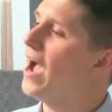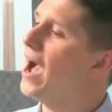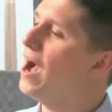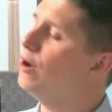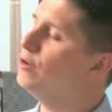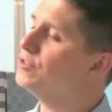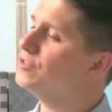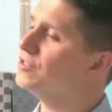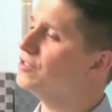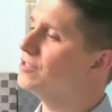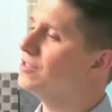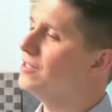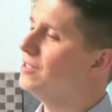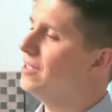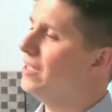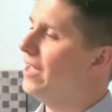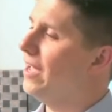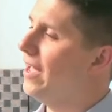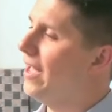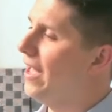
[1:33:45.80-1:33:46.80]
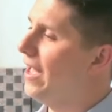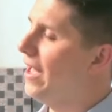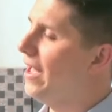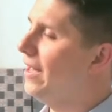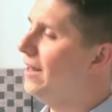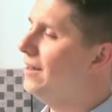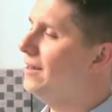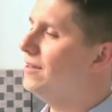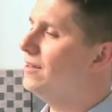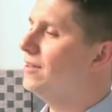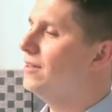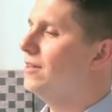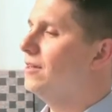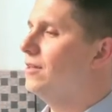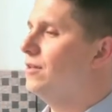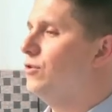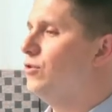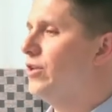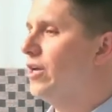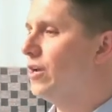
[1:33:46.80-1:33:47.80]
house and
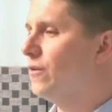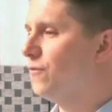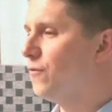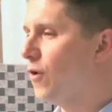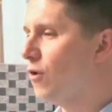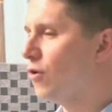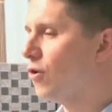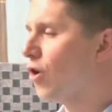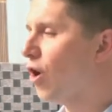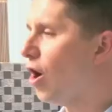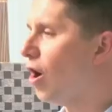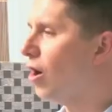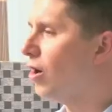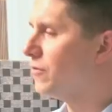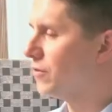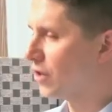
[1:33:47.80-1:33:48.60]
you get a phone call,